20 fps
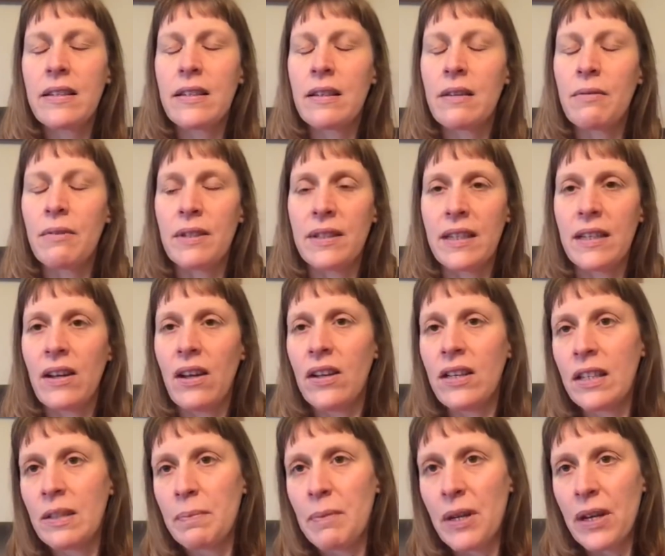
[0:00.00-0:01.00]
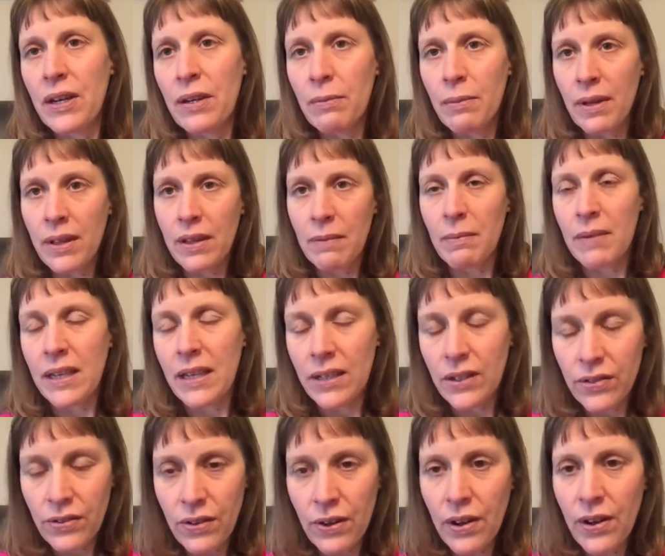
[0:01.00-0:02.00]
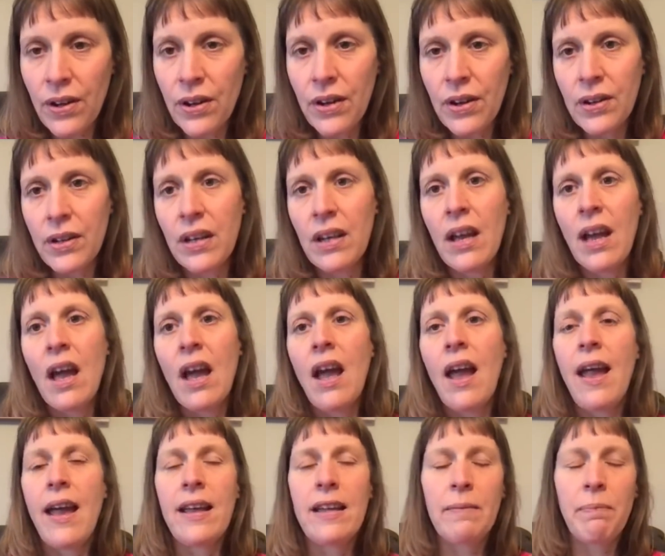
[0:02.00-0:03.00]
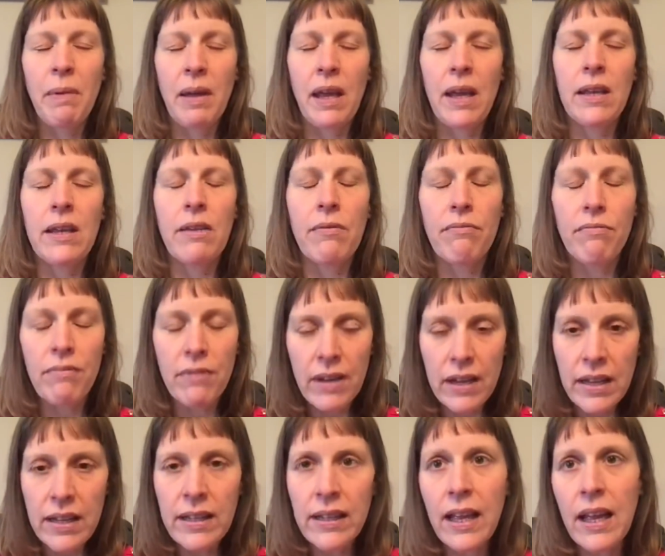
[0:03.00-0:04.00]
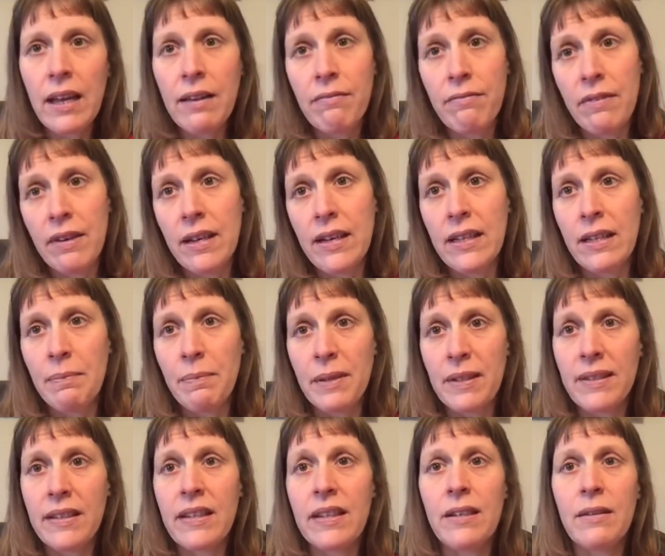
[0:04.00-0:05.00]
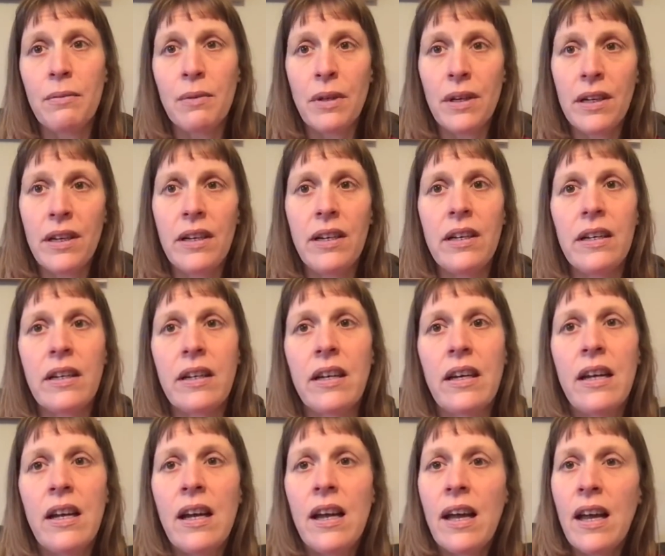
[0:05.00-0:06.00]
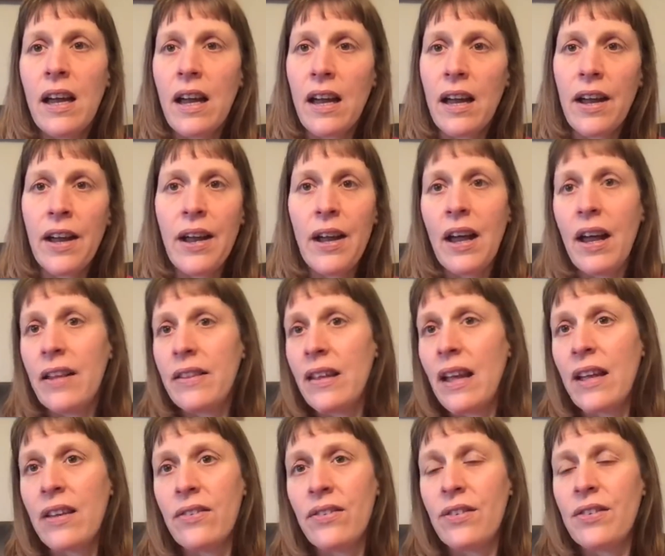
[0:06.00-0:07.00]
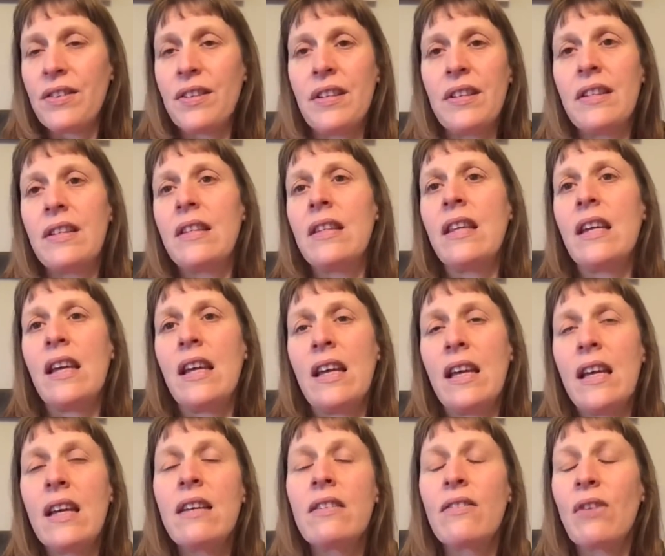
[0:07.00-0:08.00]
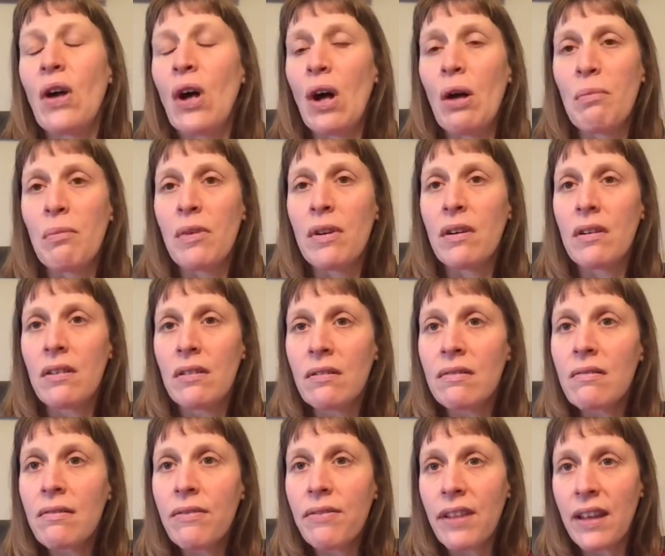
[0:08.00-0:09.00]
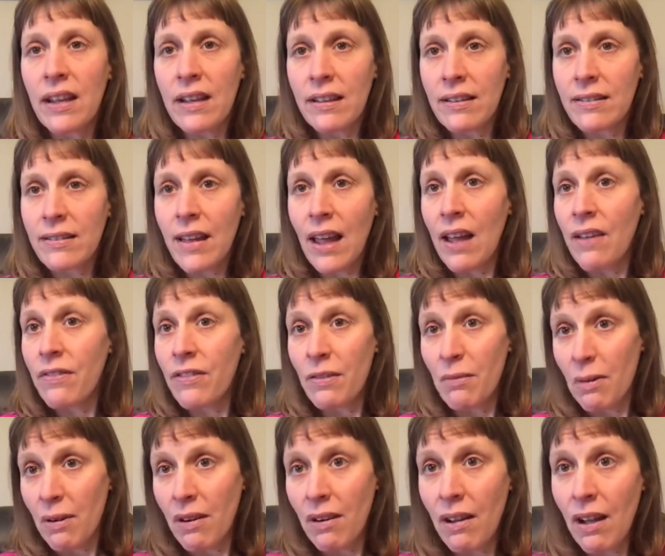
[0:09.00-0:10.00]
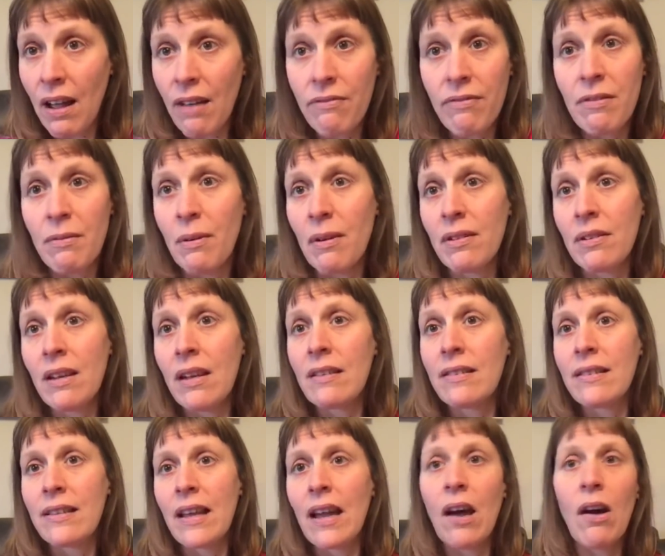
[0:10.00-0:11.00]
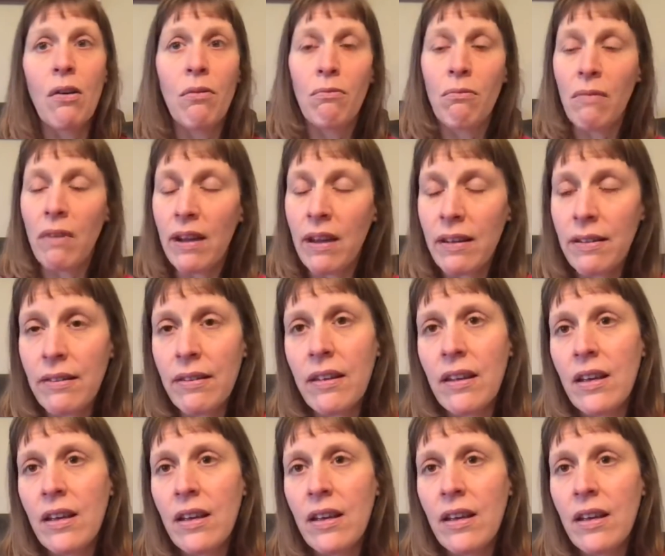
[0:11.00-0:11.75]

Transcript: was in hospital with a mini stroke. It's been really, really busy at work, and then just the normal things that everyone has to get on with,